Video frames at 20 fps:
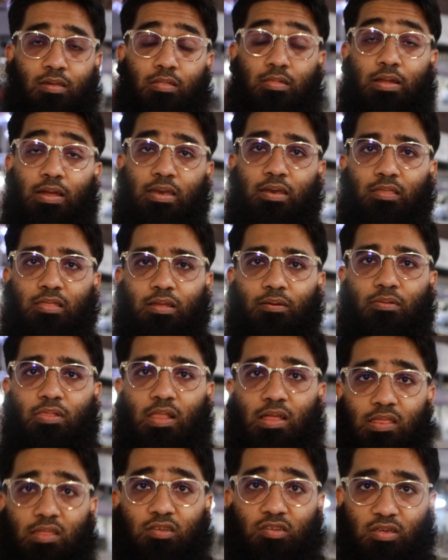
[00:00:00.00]
Standard
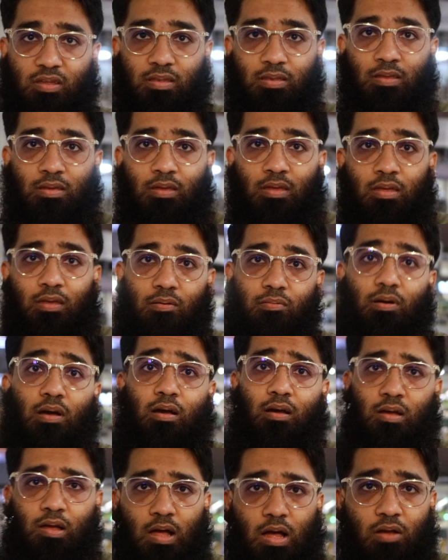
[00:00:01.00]
stabilization.
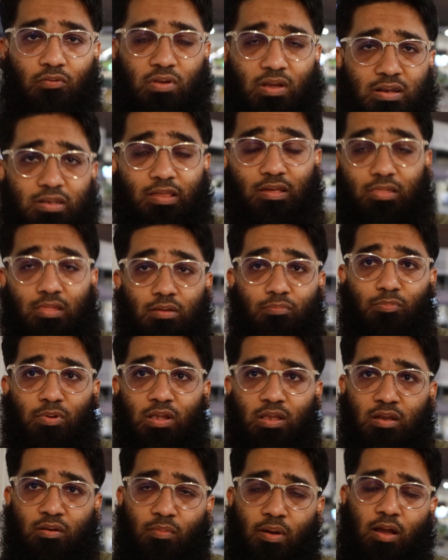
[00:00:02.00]
I want to test the
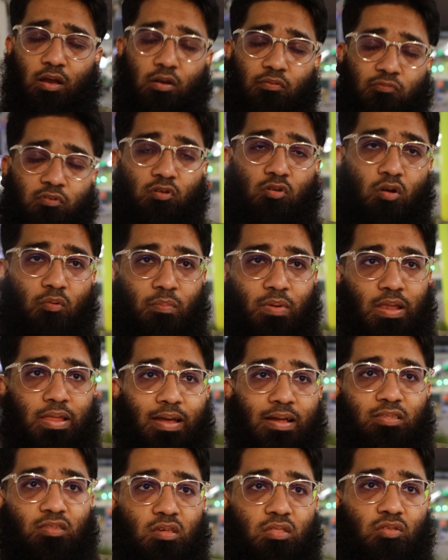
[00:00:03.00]
built-in microphone.
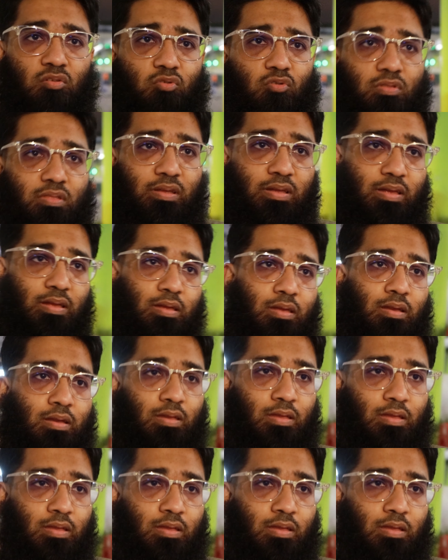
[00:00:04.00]
Normally, I just use the